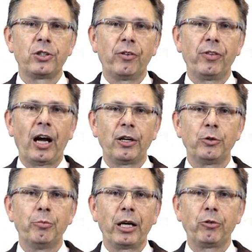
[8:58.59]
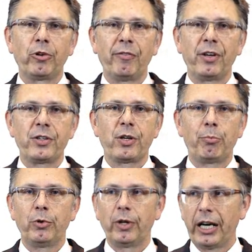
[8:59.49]
of the ion chromatographic
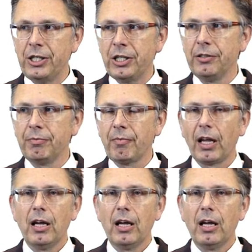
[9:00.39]
separation